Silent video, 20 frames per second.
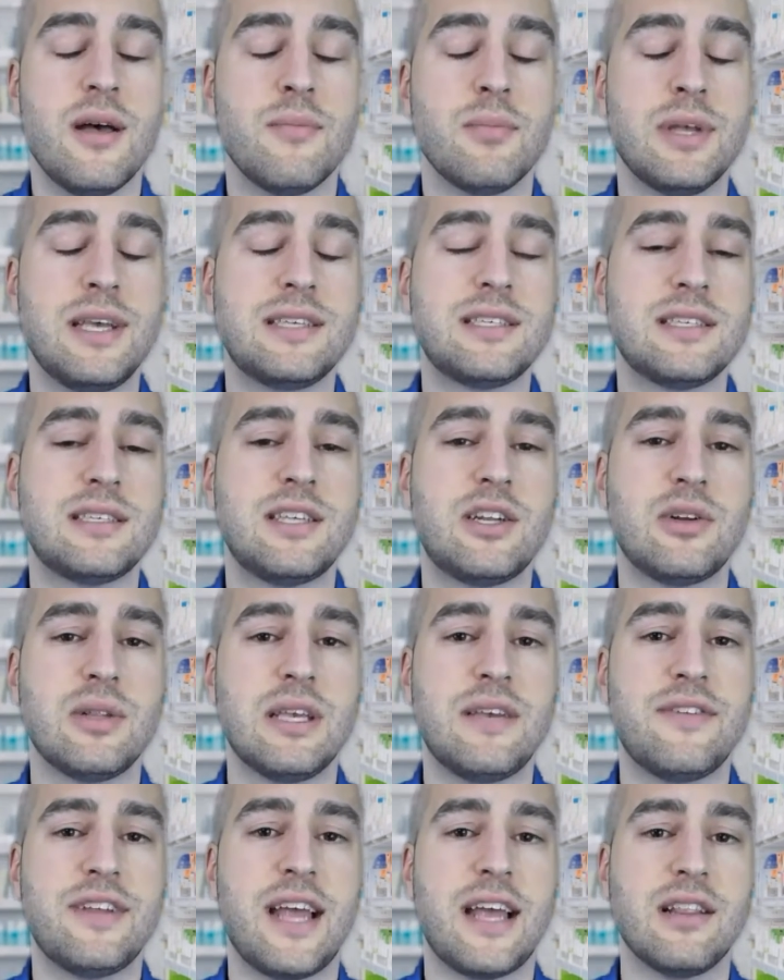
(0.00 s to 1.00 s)
please consider
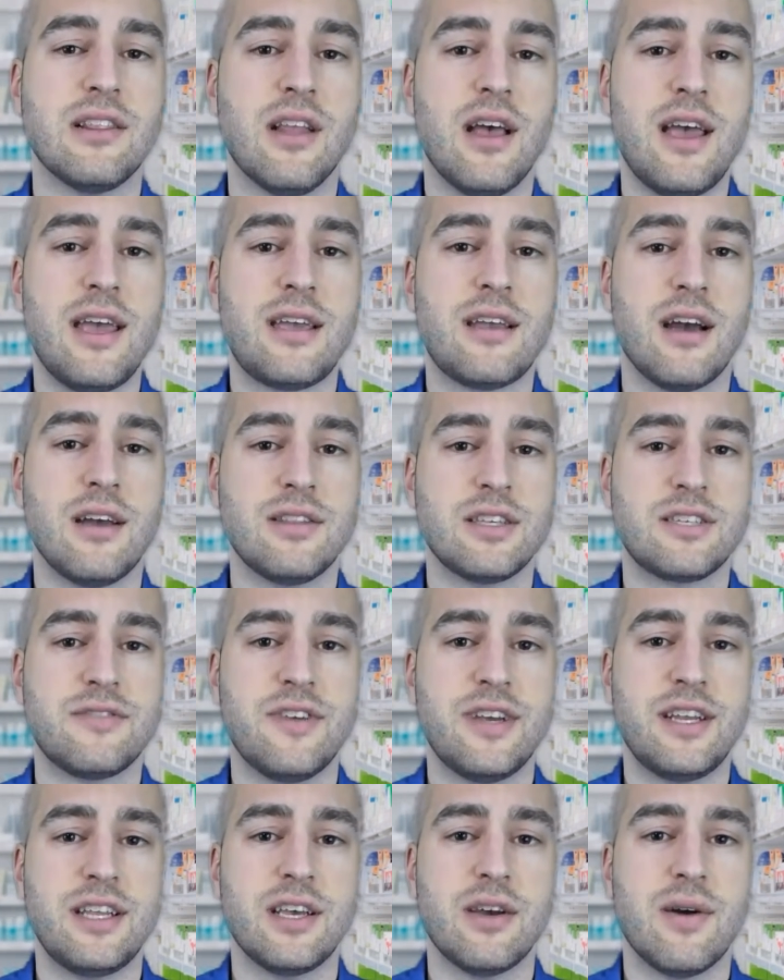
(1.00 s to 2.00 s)
leaving a like on this
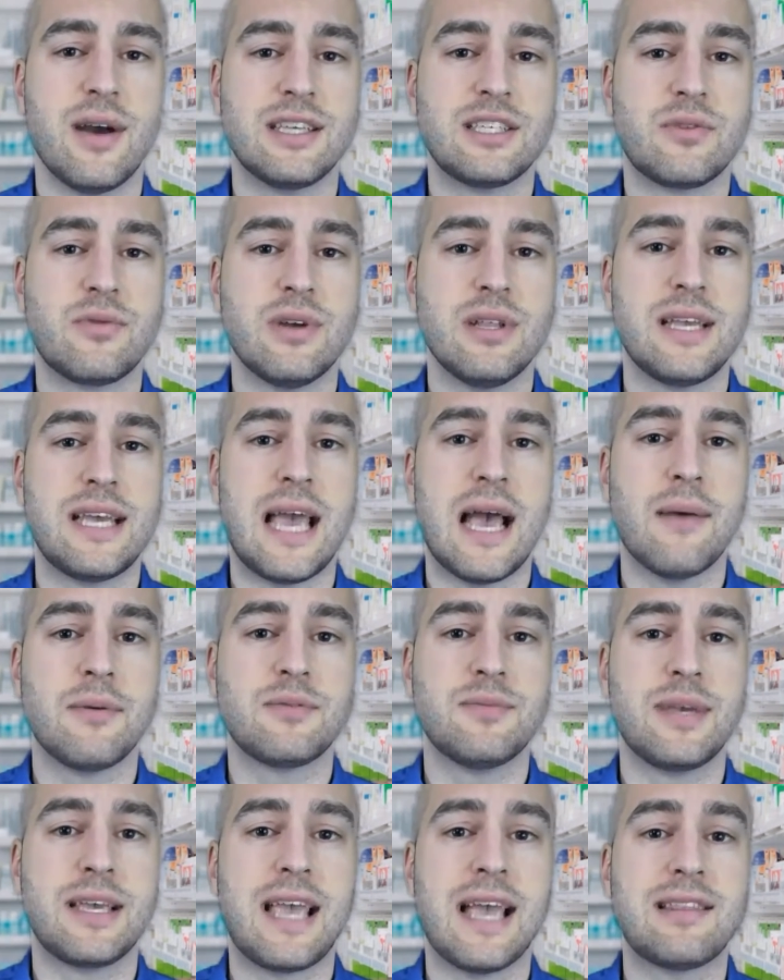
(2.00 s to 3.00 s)
video as it really helps
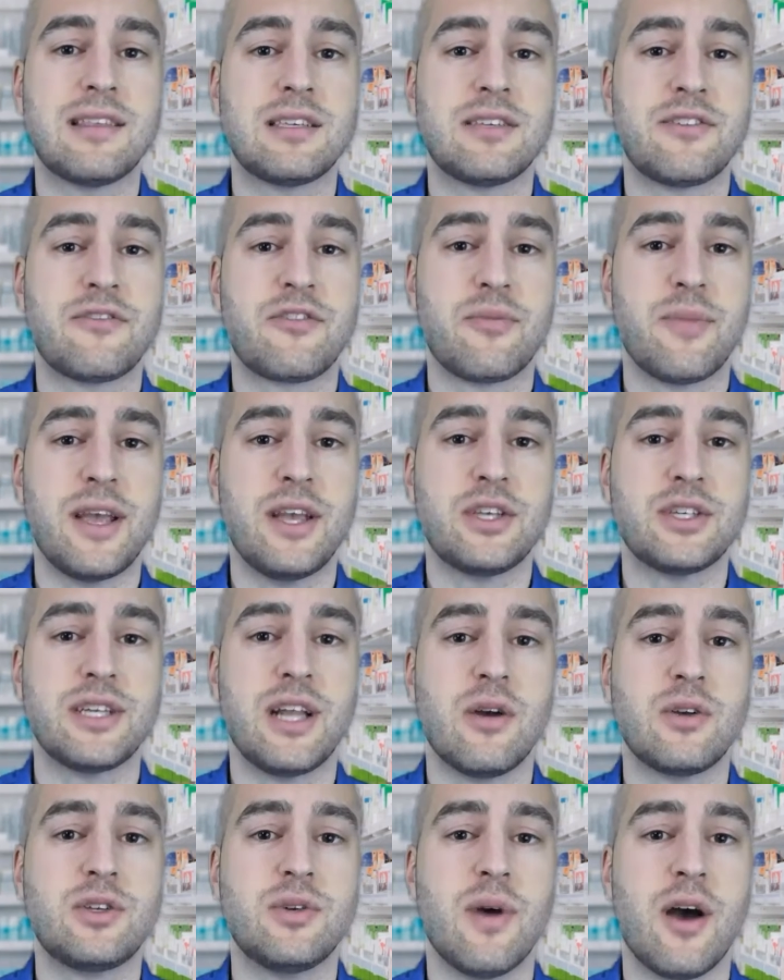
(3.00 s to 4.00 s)
me get this information
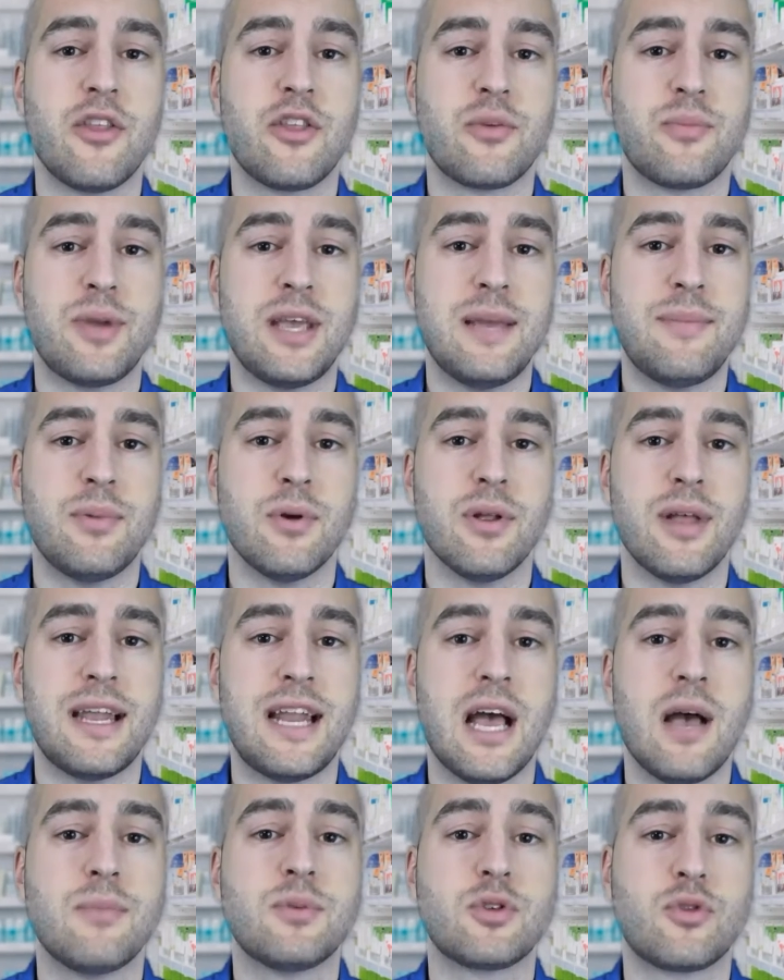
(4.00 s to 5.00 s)
out to other people and
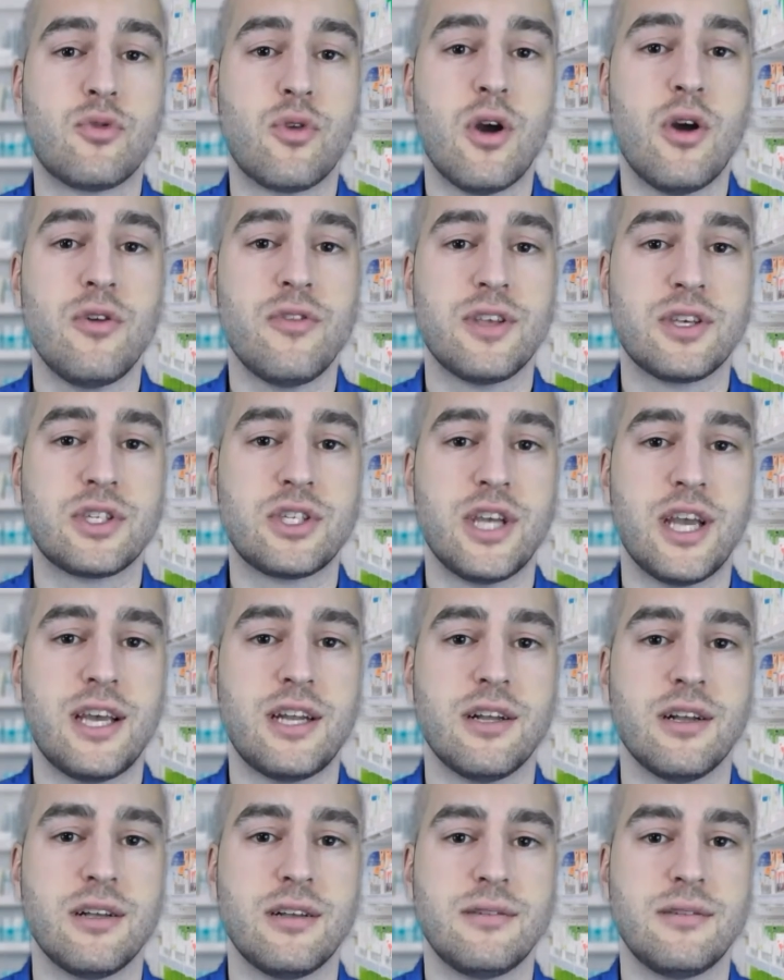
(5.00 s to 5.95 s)
helps grow this channel.